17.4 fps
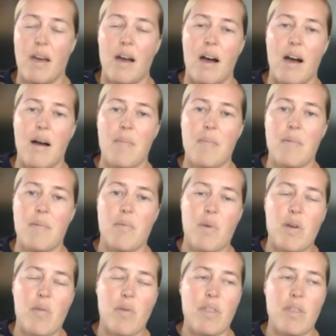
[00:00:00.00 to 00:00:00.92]
Um,
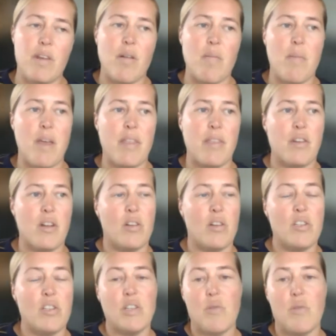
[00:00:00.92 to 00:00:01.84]
within our
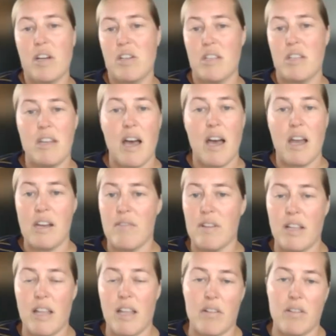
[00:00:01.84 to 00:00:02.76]
methodology, we're actually not
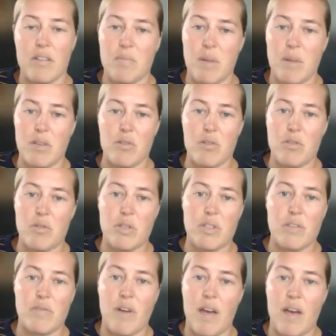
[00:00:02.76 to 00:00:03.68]
even allowed to measure
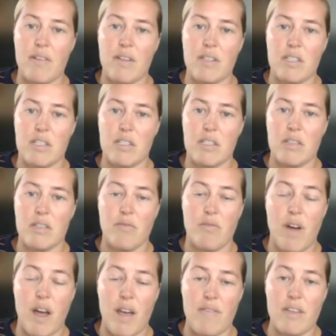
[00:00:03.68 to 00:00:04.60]
trees five inches
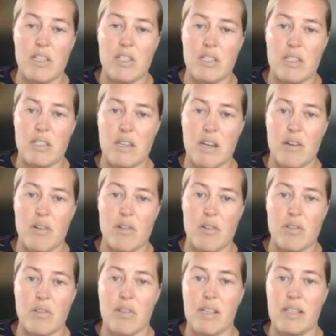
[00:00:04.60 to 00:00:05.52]
five inches and
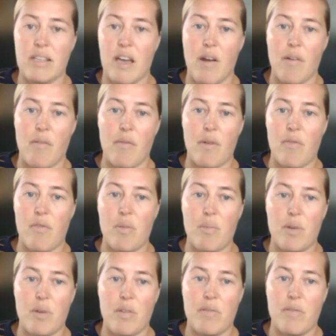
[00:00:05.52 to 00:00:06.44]
under. So that's kind of a
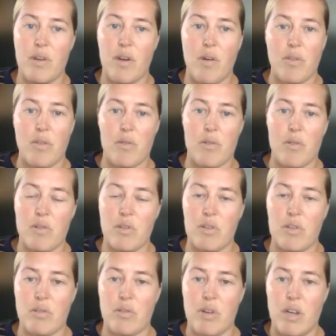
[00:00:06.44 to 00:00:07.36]
freebie if you go through
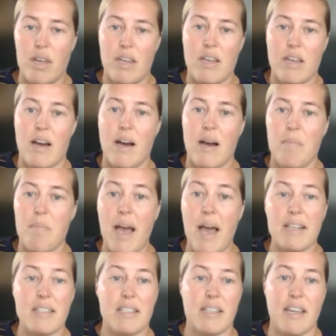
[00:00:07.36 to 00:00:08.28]
and you uh,
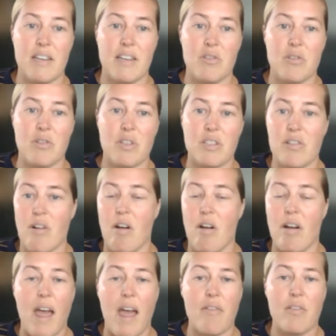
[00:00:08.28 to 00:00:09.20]
masticate trees that are
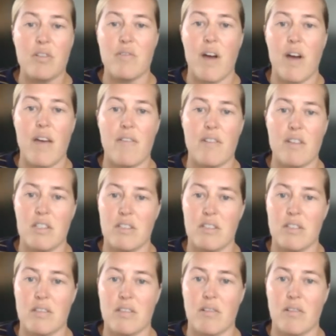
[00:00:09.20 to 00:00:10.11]
on average five
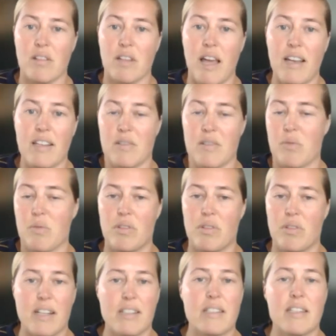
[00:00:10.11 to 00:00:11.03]
inches or less.
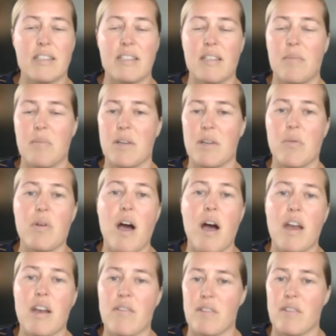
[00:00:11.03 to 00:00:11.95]
that's something we're
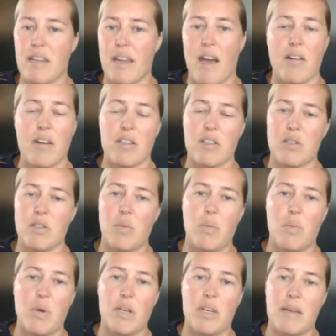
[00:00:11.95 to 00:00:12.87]
not even counting, so
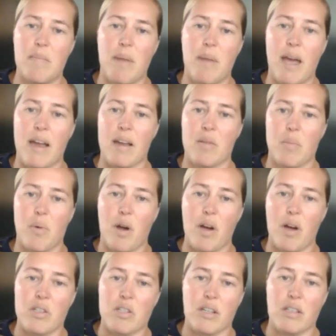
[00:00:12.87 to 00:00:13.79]
it wouldn't impact the
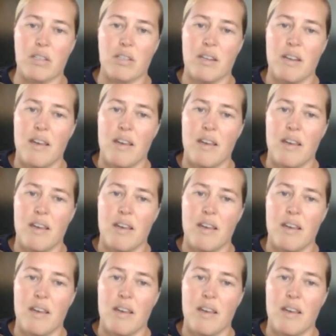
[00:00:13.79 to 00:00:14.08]
project.